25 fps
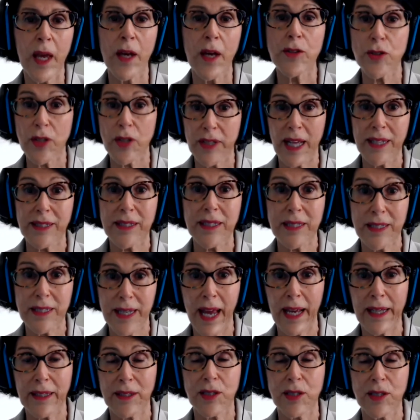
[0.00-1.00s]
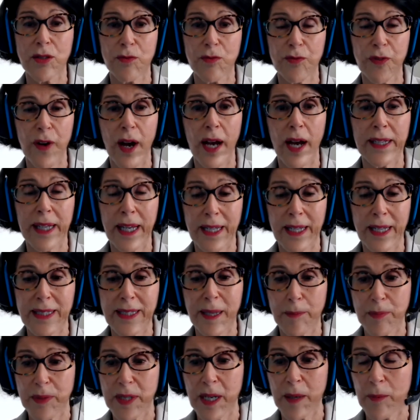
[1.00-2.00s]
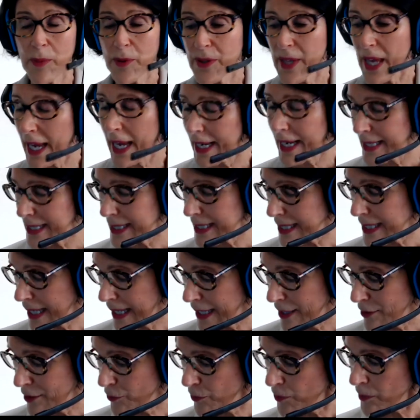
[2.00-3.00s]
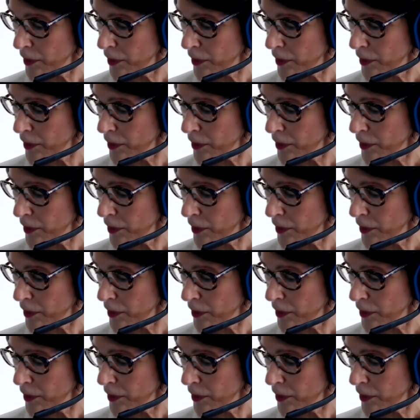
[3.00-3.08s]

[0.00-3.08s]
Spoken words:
So that's next Friday, September the 18th.